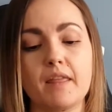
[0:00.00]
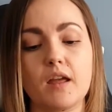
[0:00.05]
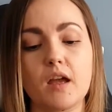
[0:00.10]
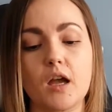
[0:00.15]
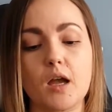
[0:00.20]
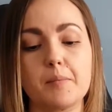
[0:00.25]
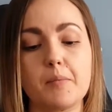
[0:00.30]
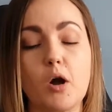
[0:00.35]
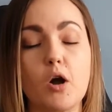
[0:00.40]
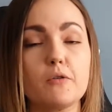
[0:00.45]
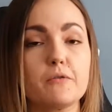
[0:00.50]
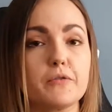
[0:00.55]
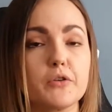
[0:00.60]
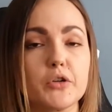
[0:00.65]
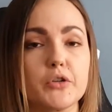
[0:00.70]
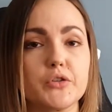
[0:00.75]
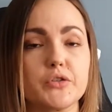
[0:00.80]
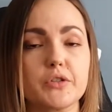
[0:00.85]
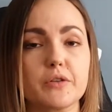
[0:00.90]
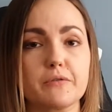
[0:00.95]
Hot
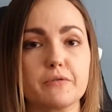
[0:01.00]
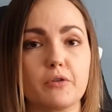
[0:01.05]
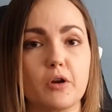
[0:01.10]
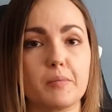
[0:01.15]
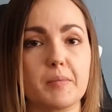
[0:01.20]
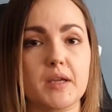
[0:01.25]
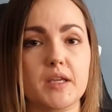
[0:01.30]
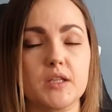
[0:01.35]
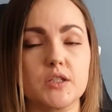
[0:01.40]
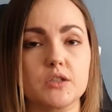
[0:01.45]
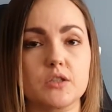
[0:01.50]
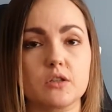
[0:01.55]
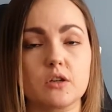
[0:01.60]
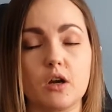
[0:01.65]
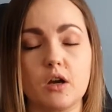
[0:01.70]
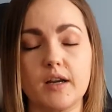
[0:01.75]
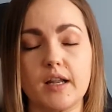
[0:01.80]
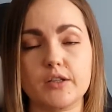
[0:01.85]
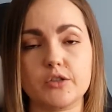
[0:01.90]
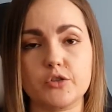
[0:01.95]
Fuzz from his
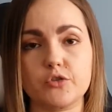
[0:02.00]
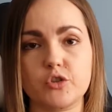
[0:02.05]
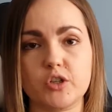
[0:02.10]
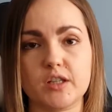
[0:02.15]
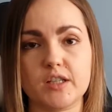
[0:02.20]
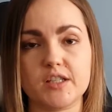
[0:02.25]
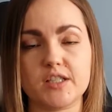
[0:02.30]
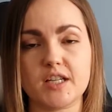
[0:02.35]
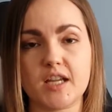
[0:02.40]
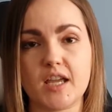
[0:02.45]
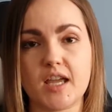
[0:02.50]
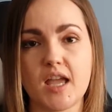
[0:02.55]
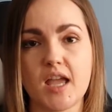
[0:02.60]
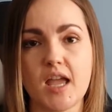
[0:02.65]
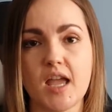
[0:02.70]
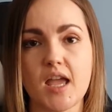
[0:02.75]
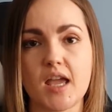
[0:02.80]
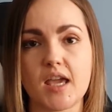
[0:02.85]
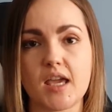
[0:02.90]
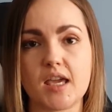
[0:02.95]
Cornetto trilogy
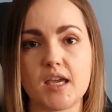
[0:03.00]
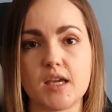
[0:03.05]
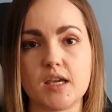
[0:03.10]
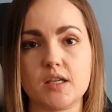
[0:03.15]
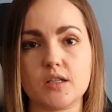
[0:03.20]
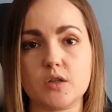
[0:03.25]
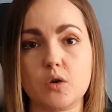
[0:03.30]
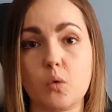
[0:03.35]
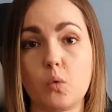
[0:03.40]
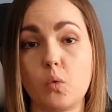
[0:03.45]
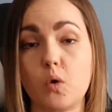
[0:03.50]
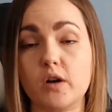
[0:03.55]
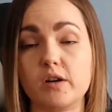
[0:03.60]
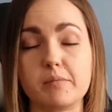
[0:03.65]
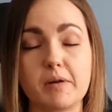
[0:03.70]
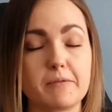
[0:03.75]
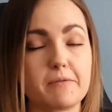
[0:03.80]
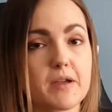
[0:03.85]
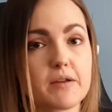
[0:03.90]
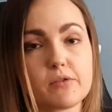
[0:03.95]
is one of
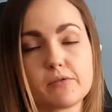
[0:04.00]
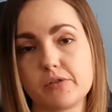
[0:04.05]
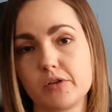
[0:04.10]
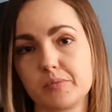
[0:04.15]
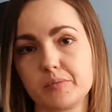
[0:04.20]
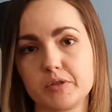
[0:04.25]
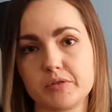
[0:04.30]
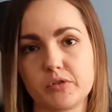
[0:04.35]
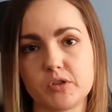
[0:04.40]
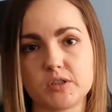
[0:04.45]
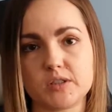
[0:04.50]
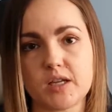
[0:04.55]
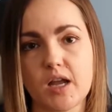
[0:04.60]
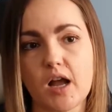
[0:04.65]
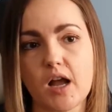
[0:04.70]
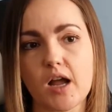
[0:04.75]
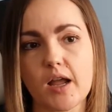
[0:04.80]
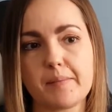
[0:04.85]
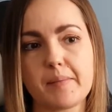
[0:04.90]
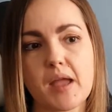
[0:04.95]
my favourite films of all
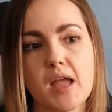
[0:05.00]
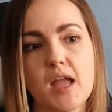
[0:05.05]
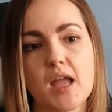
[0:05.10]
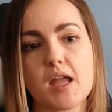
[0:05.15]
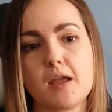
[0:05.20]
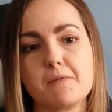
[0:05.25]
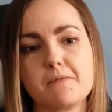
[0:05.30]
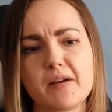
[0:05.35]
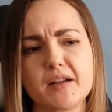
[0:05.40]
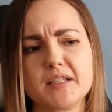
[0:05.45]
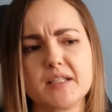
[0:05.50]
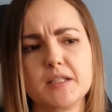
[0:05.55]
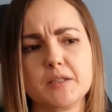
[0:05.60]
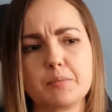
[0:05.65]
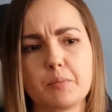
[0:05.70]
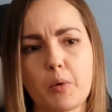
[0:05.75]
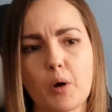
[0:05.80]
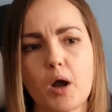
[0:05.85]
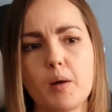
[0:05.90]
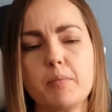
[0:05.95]
time. In fact, it's
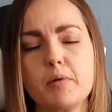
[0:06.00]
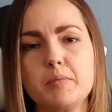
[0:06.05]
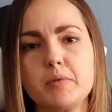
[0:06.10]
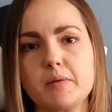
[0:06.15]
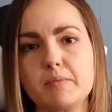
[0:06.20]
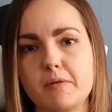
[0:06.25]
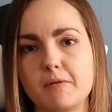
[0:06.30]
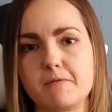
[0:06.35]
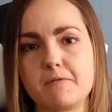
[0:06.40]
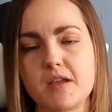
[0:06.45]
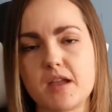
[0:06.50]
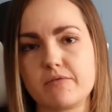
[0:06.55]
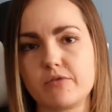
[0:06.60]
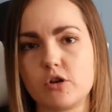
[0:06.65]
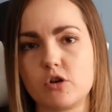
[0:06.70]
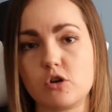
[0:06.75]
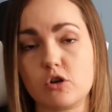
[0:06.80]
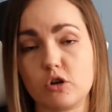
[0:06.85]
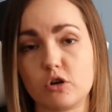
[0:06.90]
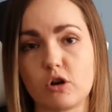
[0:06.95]
probably my favourite
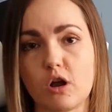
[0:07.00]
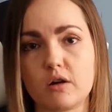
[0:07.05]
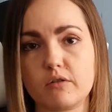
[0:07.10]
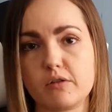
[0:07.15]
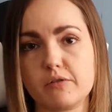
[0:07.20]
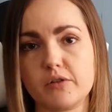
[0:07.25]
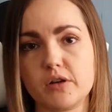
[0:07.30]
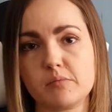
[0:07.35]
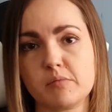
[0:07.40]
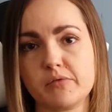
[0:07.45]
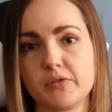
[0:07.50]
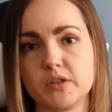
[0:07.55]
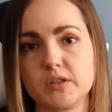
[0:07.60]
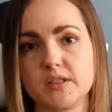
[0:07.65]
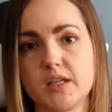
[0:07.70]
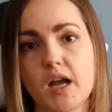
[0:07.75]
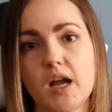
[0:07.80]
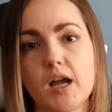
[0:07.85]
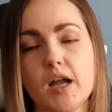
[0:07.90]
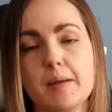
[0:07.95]
non-horror film of all
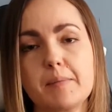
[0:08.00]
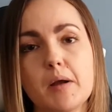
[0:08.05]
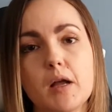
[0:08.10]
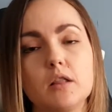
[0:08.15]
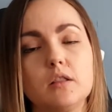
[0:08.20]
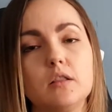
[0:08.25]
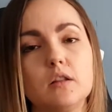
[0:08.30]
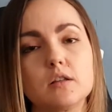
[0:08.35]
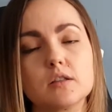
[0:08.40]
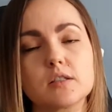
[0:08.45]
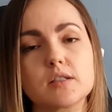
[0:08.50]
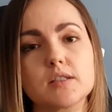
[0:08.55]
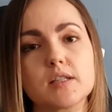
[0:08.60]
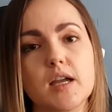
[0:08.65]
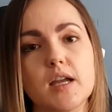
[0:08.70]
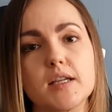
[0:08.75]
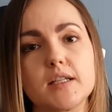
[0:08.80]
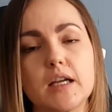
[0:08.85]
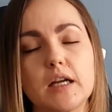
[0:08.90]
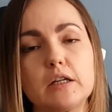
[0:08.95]
time,
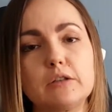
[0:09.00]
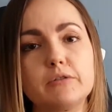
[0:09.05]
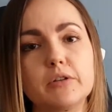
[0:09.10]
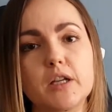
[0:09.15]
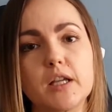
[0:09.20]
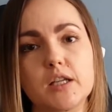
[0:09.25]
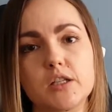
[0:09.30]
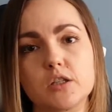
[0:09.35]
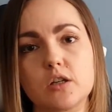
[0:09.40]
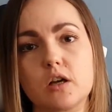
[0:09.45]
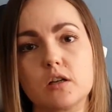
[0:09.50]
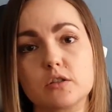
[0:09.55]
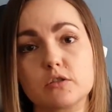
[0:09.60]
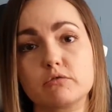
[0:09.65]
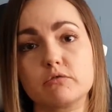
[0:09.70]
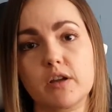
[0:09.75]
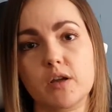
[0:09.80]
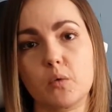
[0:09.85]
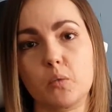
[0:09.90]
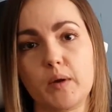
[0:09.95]
alongside Alfred Hitchcock's
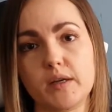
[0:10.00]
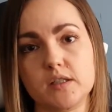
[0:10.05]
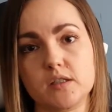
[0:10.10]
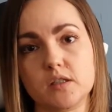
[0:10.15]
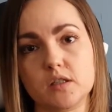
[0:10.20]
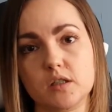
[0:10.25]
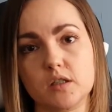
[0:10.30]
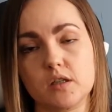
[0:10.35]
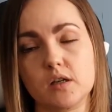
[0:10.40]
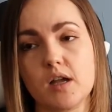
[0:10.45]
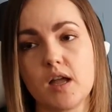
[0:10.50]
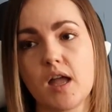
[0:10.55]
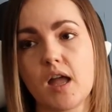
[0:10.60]
Rear Window.